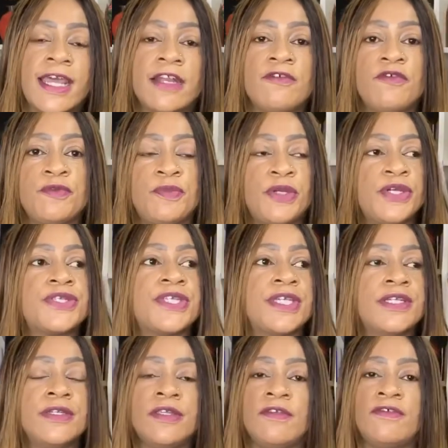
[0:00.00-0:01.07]
kind of a
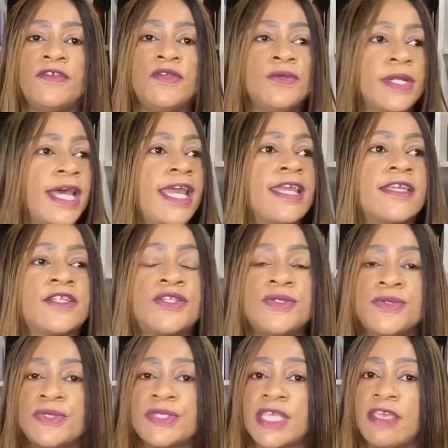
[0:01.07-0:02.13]
person if you like
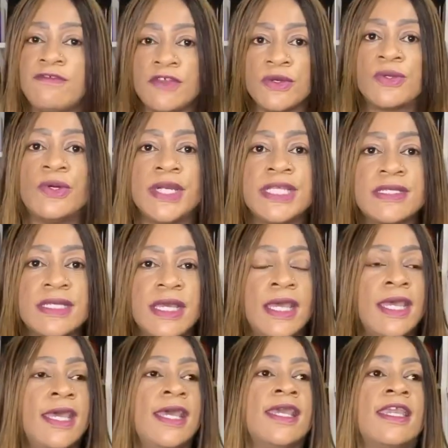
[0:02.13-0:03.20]
to save your coins
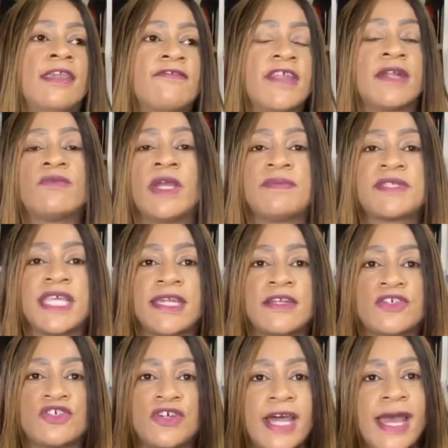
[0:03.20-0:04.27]
give that website
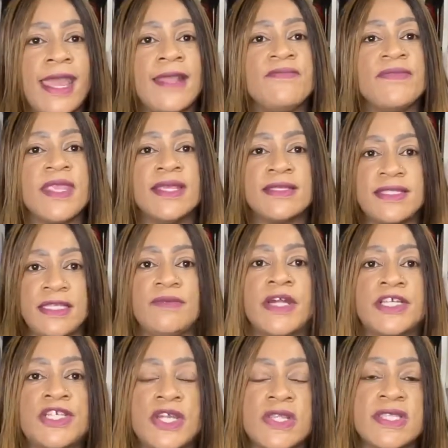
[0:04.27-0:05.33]
a try see
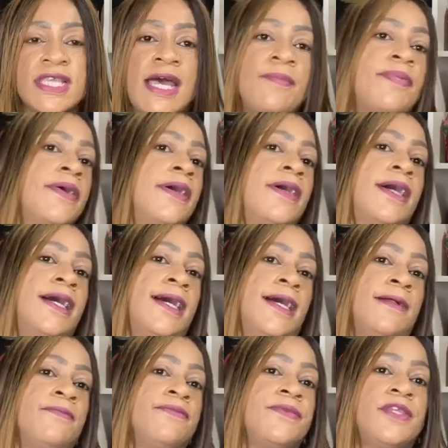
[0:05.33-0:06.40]
what turns up
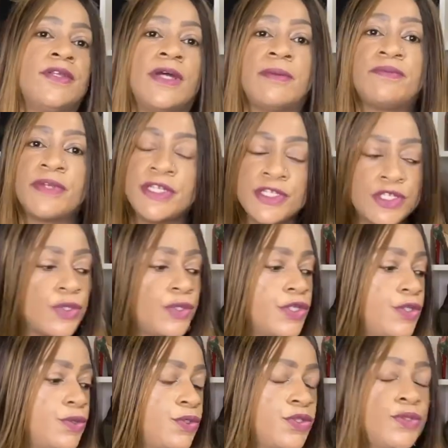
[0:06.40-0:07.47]
um, you know i'm pretty sure
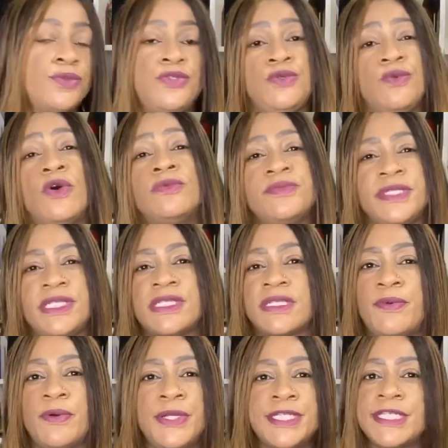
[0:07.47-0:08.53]
you you you won't be
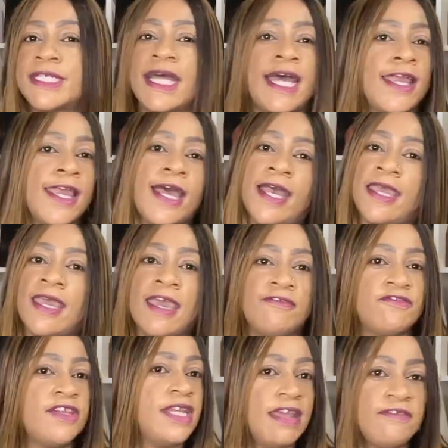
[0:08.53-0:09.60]
disappointed i i
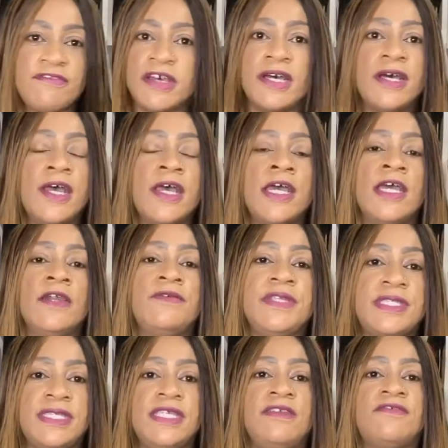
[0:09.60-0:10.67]
have never
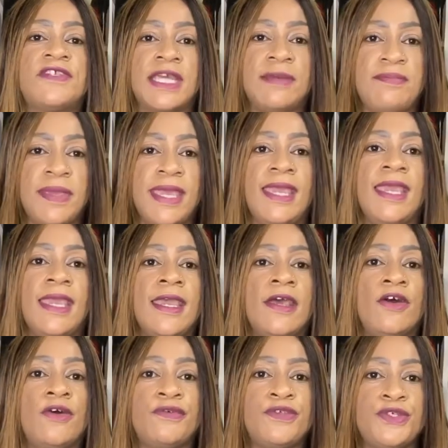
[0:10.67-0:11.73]
received a pair
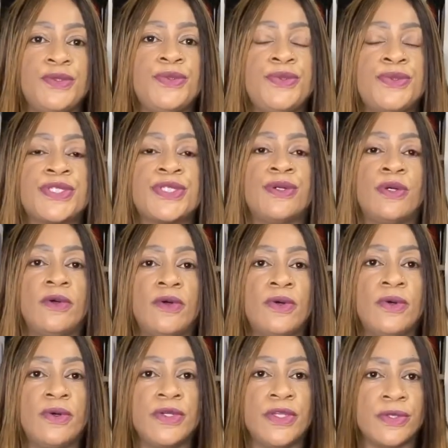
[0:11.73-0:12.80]
of shoes
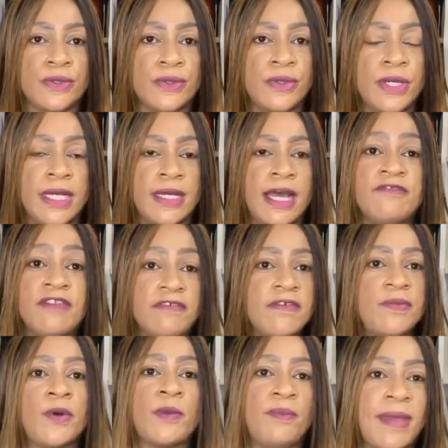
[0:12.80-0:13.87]
or you know uh, i've
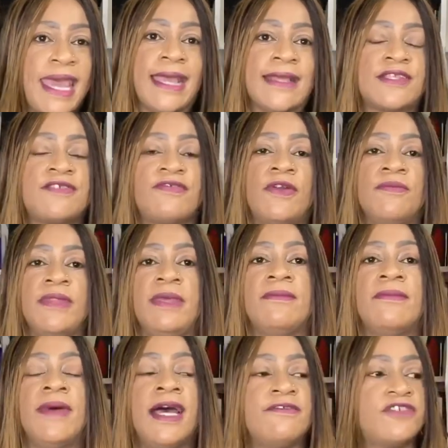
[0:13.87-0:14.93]
never bought bags from
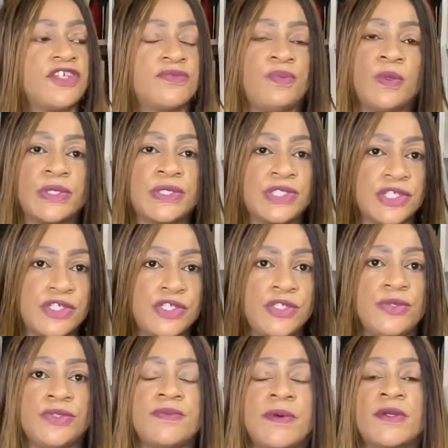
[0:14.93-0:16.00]
them i've just bought just
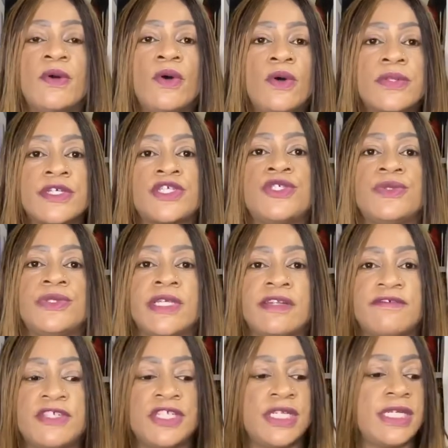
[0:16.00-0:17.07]
shoes but all the shoes that
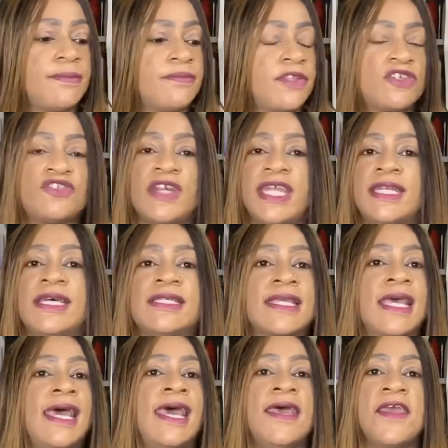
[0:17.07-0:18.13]
have turned up the
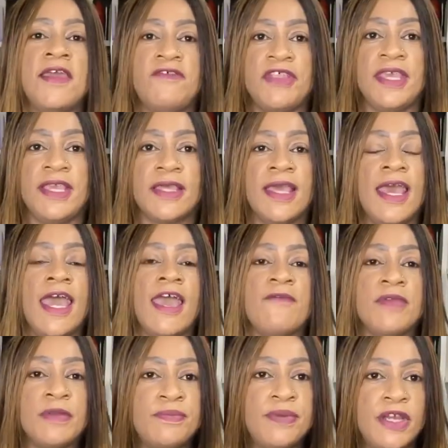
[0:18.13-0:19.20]
trainers everything
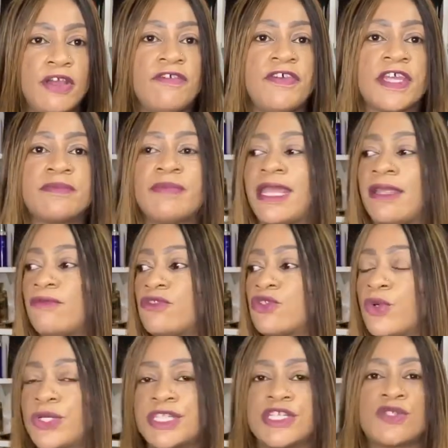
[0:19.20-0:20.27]
have been perfect my
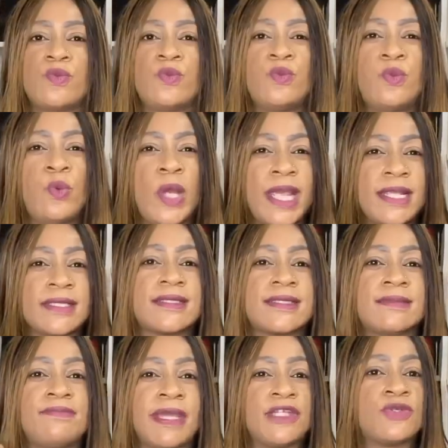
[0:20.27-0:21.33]
daughter's
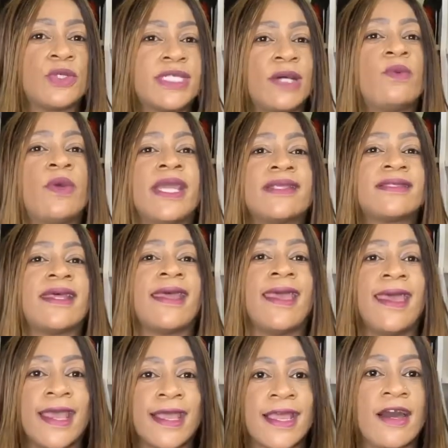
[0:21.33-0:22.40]
wears my daughter wears the
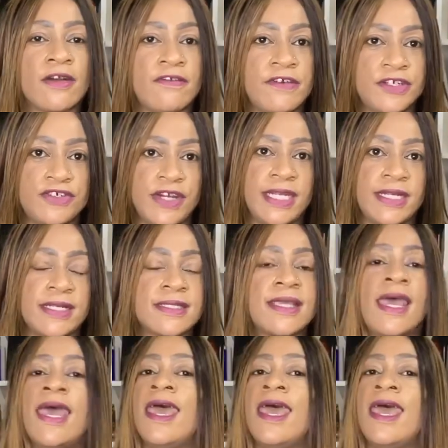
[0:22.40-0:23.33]
heck out of her trainers